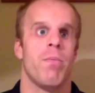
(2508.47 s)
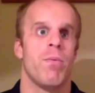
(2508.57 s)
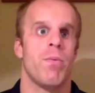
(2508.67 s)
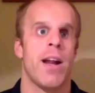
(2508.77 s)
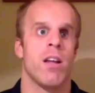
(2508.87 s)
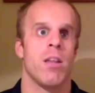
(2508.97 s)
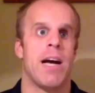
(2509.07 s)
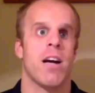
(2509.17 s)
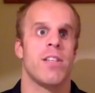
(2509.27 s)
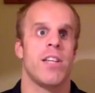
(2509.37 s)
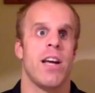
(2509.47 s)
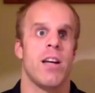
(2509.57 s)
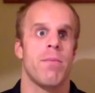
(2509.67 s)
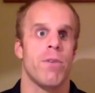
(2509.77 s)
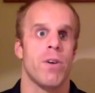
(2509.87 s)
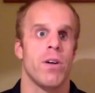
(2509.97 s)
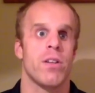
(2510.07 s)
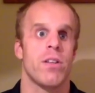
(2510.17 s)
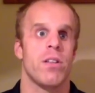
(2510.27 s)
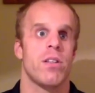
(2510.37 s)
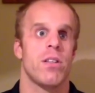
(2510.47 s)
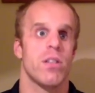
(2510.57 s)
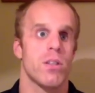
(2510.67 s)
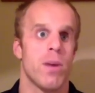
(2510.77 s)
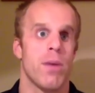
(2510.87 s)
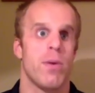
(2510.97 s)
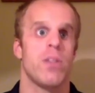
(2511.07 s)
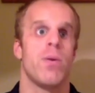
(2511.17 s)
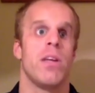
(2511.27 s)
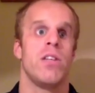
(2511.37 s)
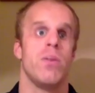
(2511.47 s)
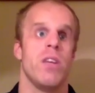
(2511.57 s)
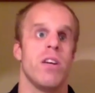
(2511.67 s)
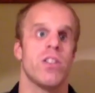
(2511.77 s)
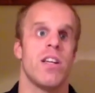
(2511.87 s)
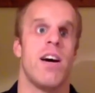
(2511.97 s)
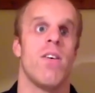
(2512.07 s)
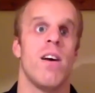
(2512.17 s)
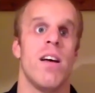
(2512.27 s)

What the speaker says: riding on the back of a tandem for 21, 22 years now.